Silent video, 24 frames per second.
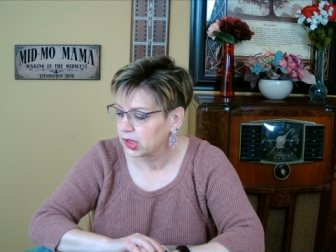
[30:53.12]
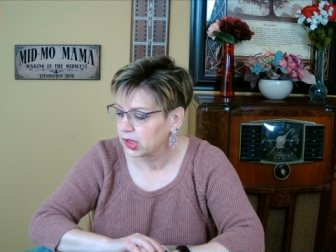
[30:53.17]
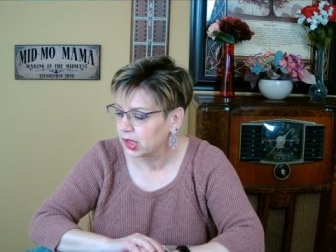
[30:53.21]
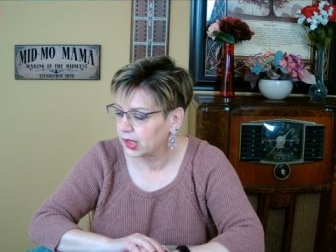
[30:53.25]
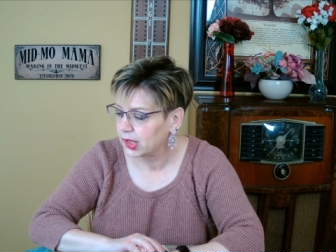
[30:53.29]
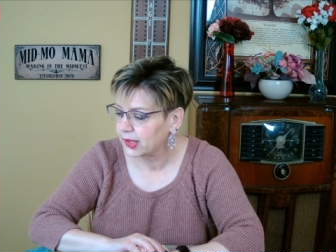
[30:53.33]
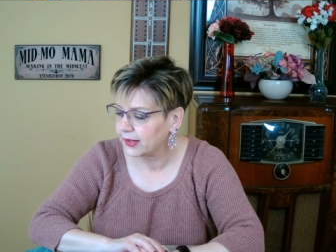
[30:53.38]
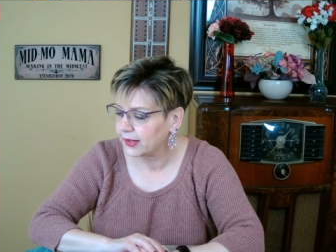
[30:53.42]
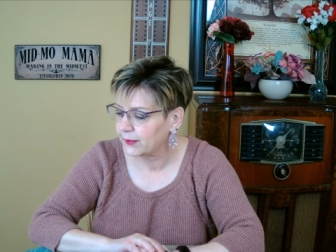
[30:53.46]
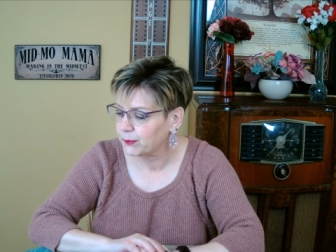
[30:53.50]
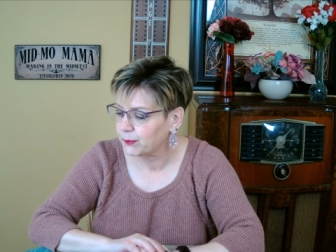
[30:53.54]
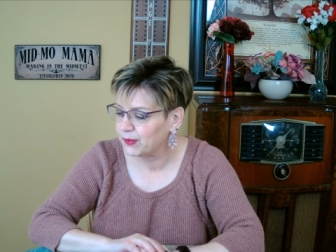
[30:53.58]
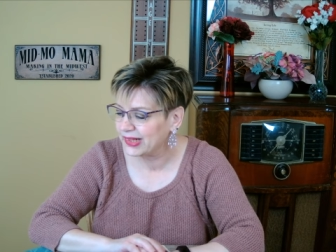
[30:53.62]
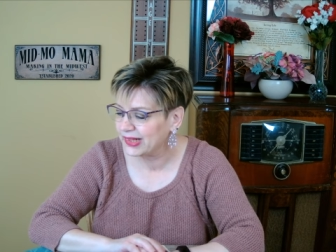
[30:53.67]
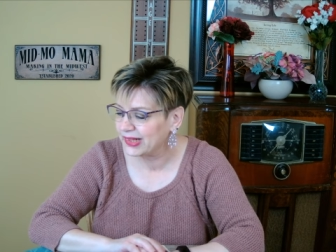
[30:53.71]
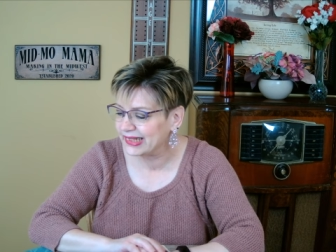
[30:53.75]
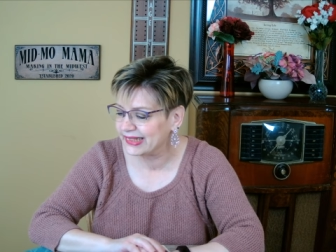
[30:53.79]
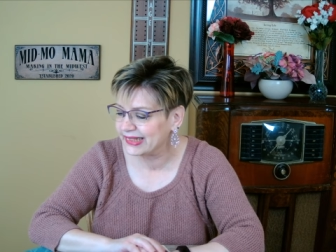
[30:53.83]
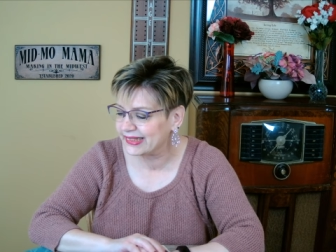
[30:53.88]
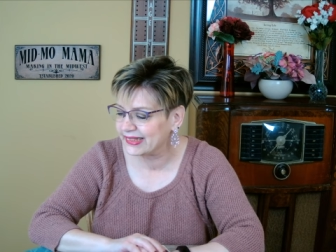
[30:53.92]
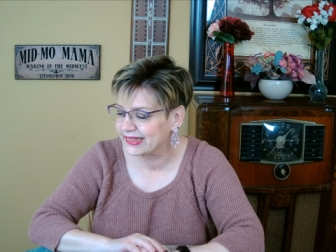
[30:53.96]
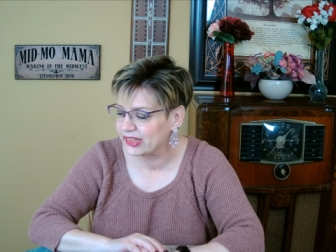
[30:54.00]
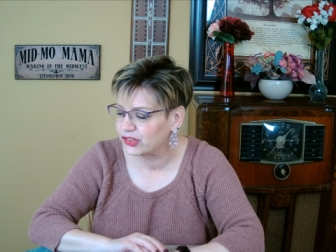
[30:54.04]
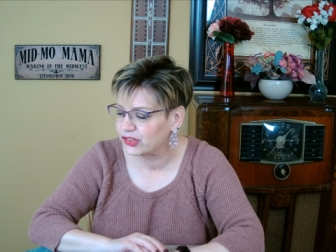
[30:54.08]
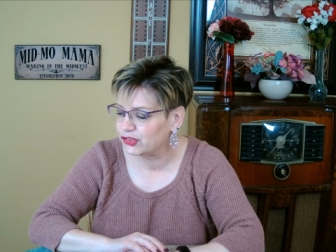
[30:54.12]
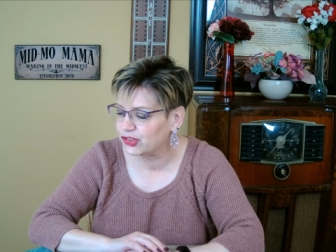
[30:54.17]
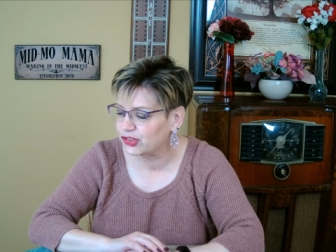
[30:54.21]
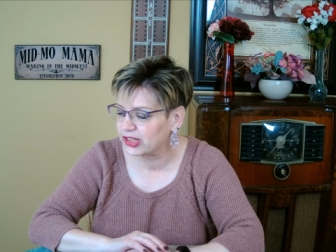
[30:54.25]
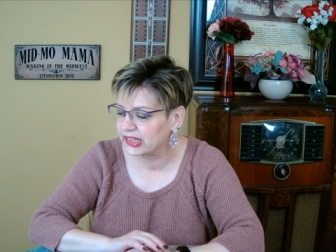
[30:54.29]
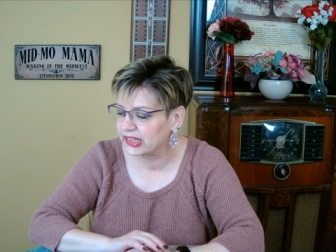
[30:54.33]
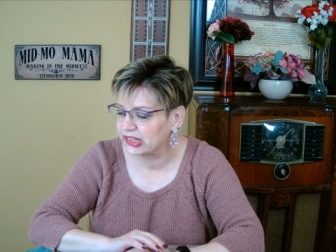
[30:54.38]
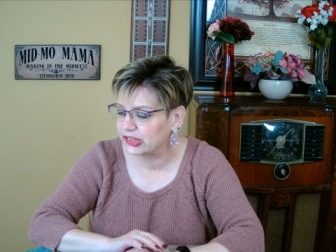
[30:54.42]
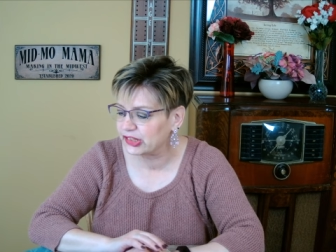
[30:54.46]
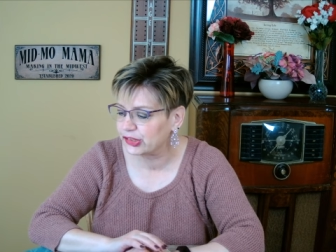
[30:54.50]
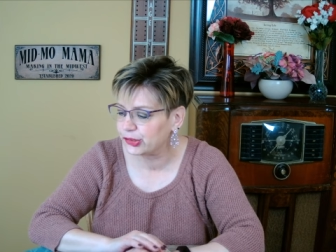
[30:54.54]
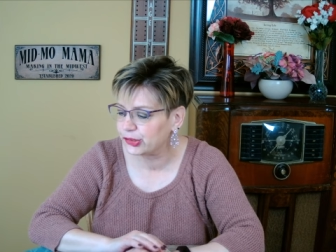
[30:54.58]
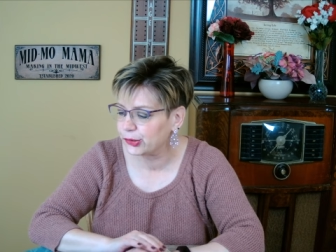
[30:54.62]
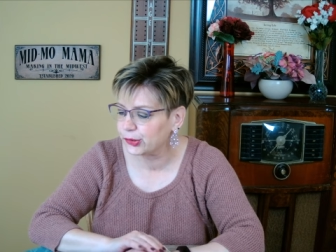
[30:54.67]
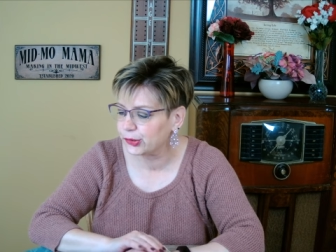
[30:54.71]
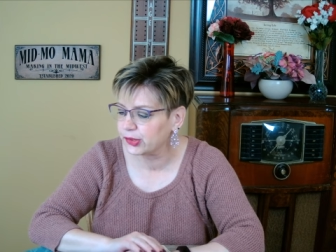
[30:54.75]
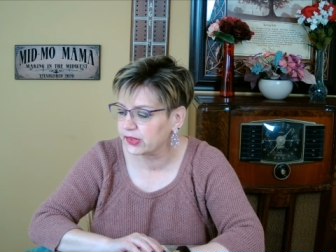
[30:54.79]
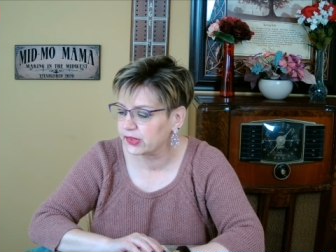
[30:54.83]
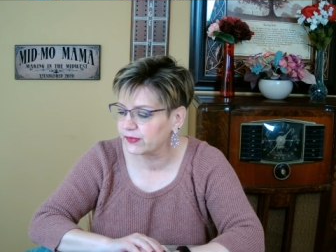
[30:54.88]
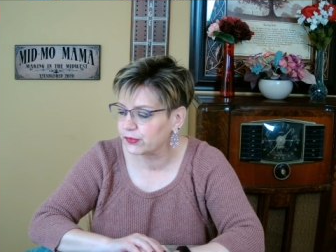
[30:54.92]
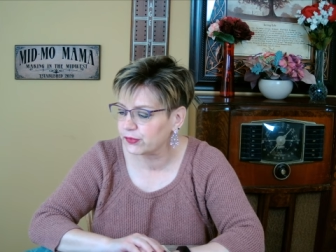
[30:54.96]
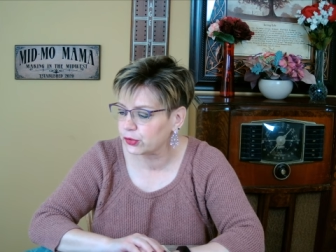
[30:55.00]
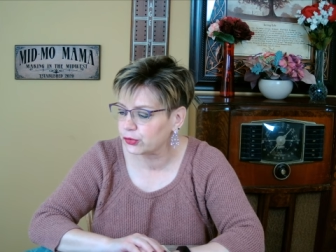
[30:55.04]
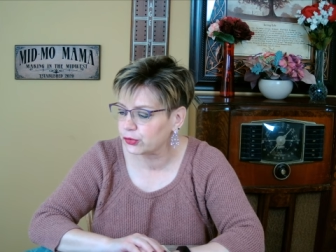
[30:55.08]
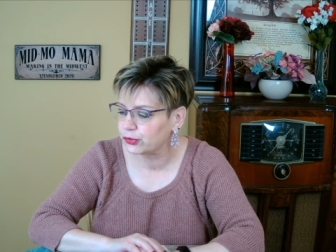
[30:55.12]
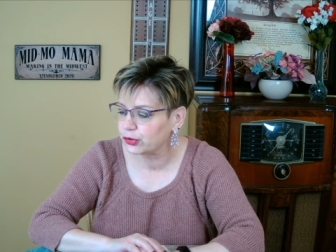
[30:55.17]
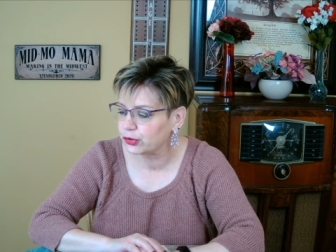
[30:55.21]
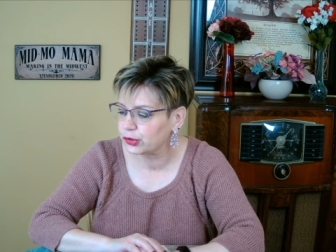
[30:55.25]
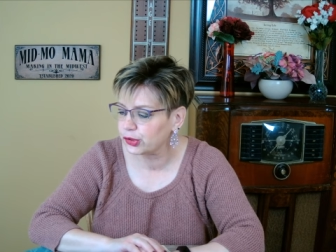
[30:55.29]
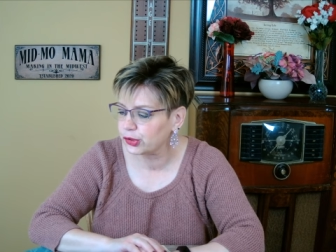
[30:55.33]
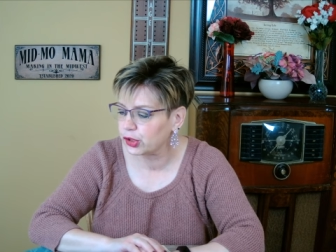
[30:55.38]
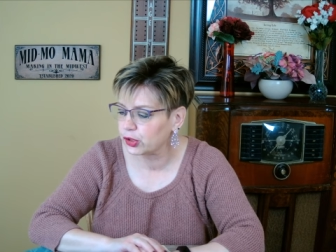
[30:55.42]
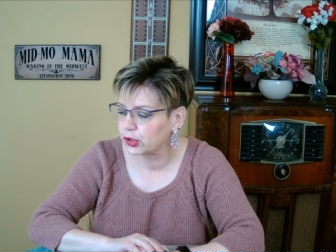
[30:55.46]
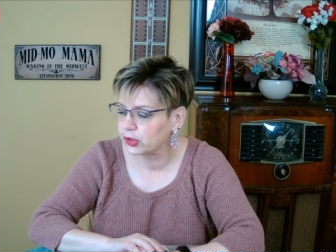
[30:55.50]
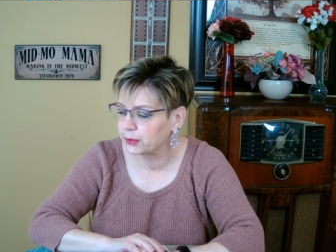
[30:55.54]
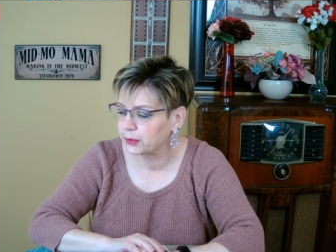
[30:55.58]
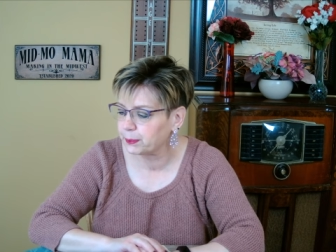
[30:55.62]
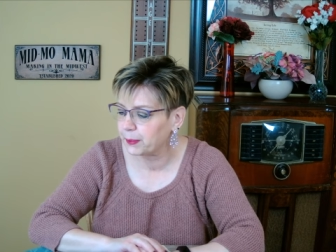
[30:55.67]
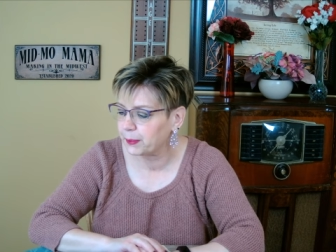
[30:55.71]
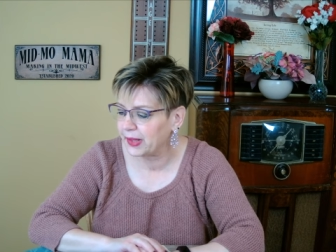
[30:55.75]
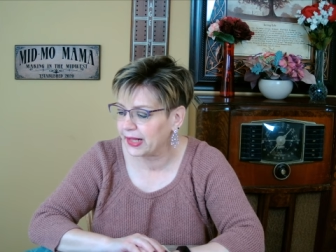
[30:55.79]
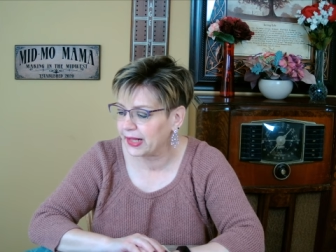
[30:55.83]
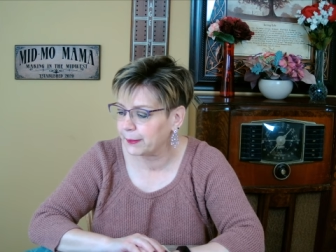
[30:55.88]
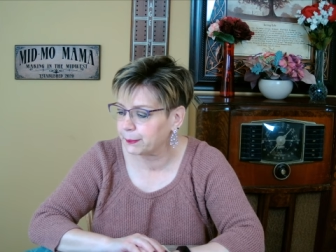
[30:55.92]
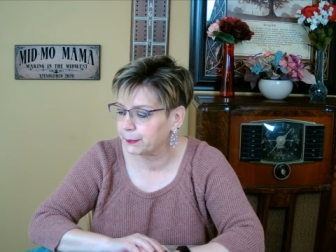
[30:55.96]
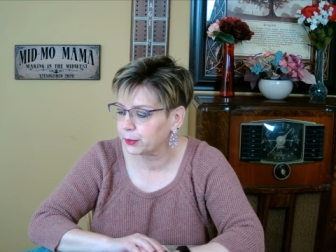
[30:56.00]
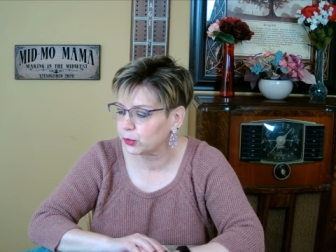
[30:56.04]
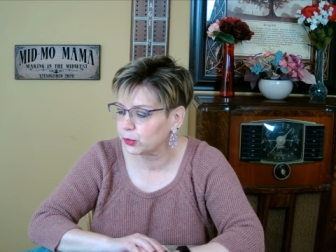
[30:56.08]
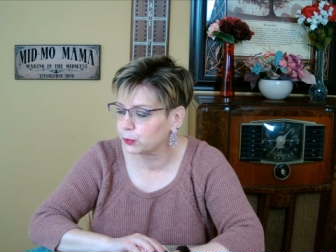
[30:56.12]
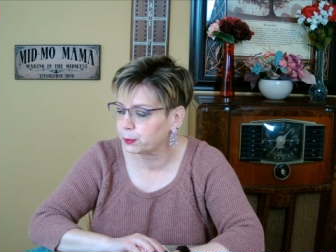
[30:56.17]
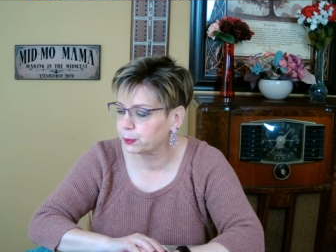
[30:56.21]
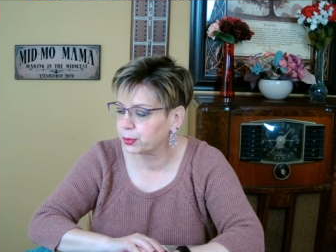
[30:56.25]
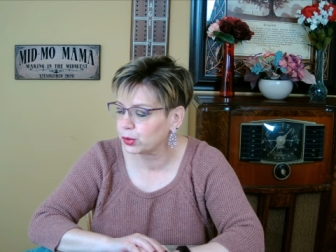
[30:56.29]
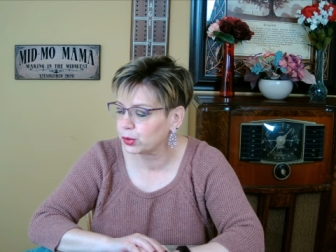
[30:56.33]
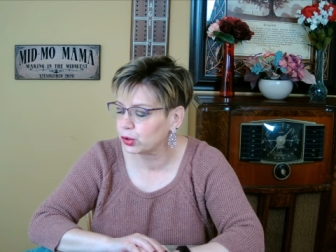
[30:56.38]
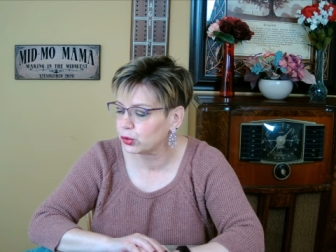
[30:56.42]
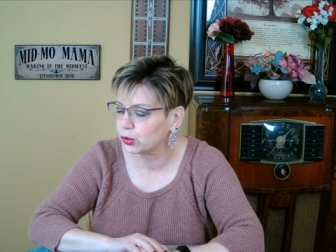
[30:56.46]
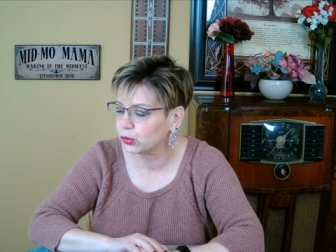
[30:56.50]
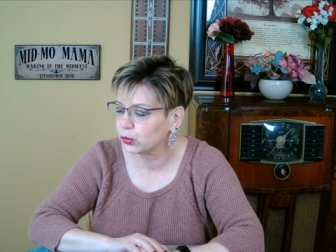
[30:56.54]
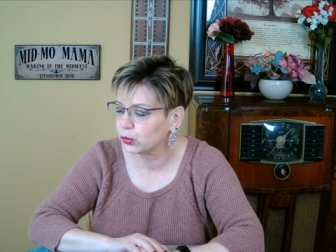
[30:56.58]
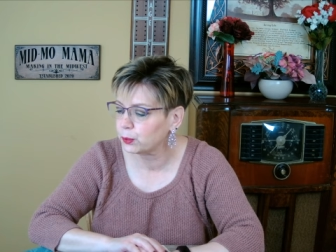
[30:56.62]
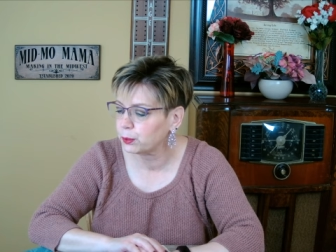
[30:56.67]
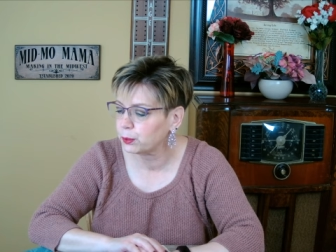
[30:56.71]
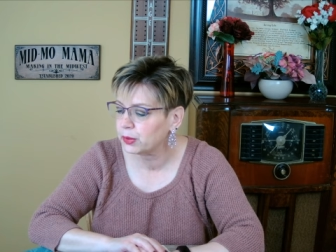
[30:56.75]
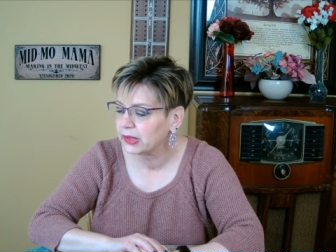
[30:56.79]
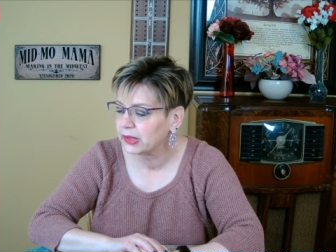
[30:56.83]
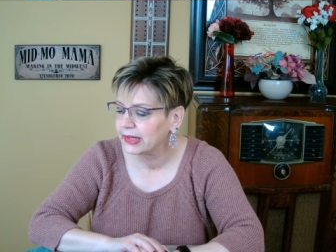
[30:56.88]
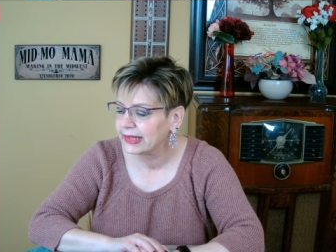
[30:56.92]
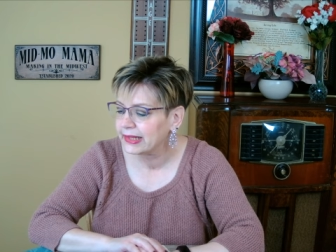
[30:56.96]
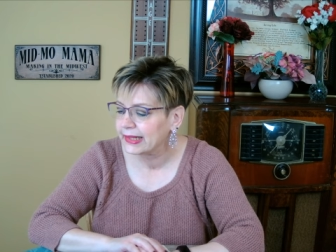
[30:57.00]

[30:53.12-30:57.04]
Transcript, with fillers: Um, they suggest Universal Yarn Bamboo Bloom